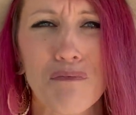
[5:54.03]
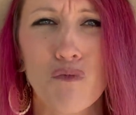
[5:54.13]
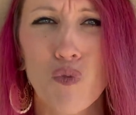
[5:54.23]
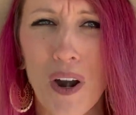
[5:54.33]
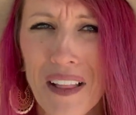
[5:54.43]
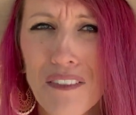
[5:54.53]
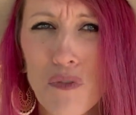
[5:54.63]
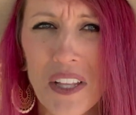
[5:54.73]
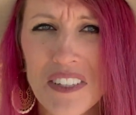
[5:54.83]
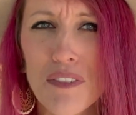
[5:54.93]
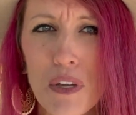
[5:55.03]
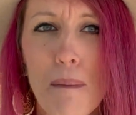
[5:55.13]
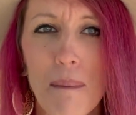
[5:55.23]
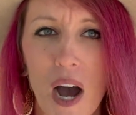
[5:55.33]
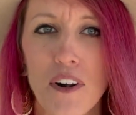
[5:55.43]
relatively
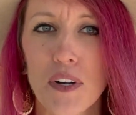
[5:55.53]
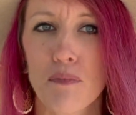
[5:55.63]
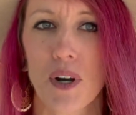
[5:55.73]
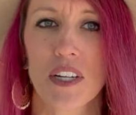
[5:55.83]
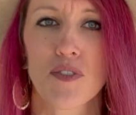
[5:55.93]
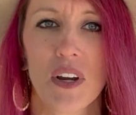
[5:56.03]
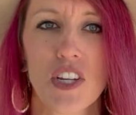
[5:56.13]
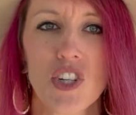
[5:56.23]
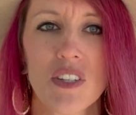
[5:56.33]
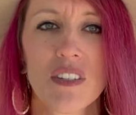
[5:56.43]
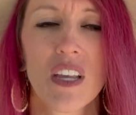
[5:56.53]
moderate price ranges.